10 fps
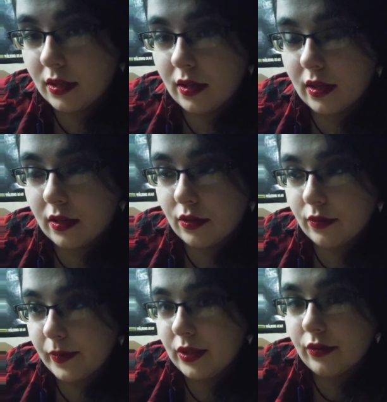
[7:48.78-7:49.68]
And
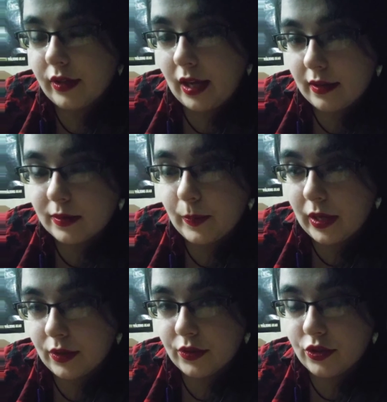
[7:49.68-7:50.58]
you could cast
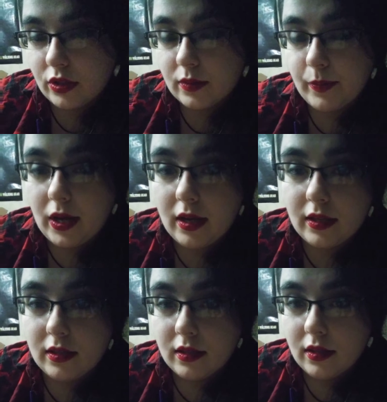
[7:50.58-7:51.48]
spells just
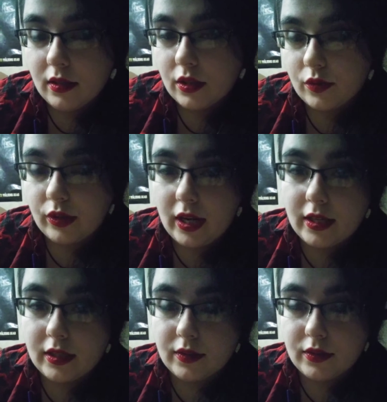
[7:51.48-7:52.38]
by
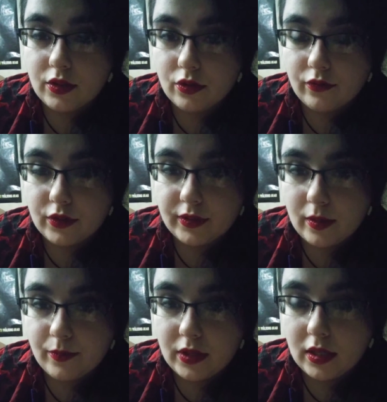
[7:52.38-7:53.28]
creating a sigil for
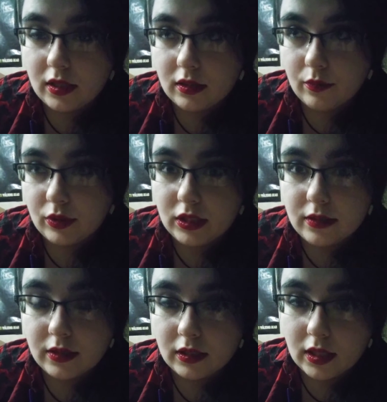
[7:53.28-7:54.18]
something and then
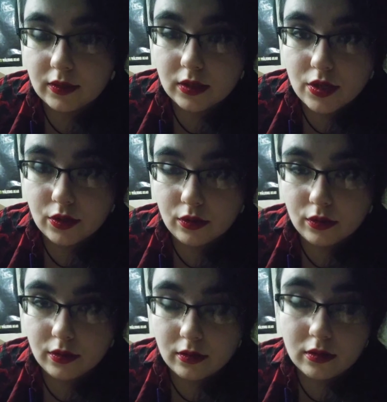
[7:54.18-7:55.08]
releasing that sigil
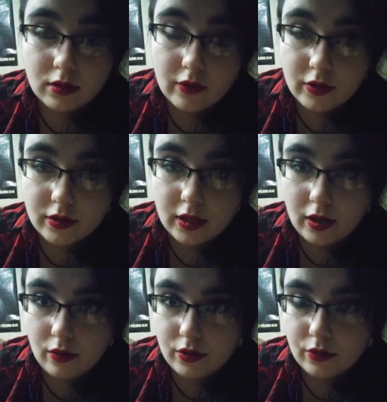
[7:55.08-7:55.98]
and
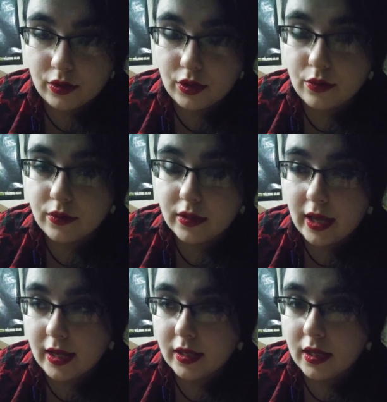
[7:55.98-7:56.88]
everything. Or you could use
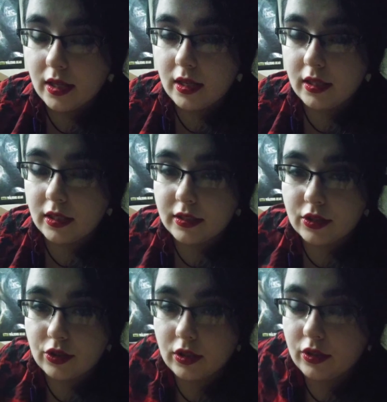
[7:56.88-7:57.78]
that in
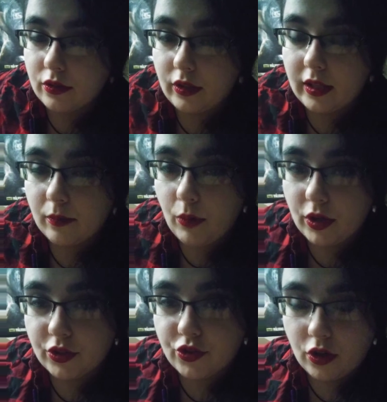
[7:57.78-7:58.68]
addition to like
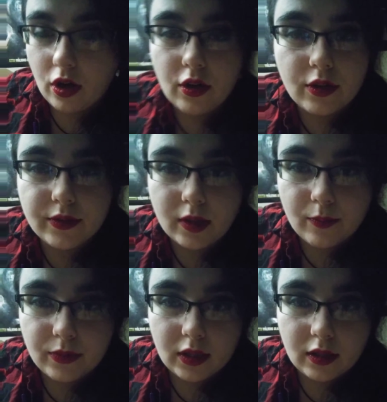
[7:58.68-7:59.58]
mark a jar or
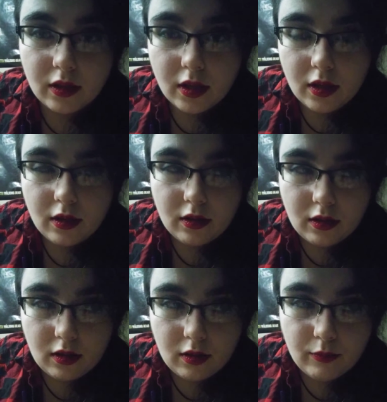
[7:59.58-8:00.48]
something.
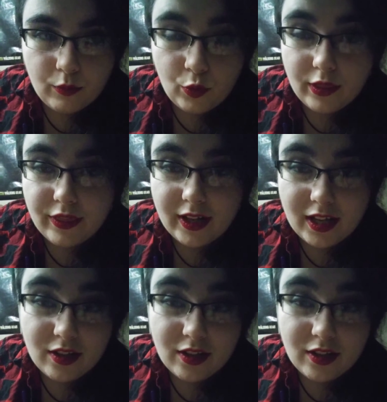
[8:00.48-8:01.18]
One thing I